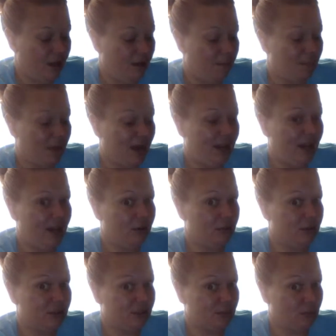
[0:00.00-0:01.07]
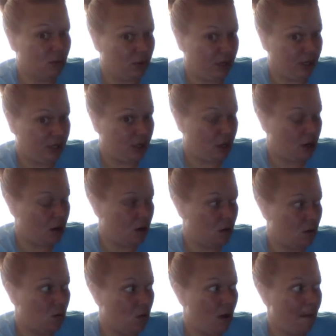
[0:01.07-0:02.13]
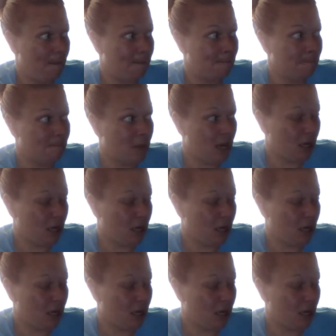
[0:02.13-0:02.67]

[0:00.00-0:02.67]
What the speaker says: My hair this morning, oh my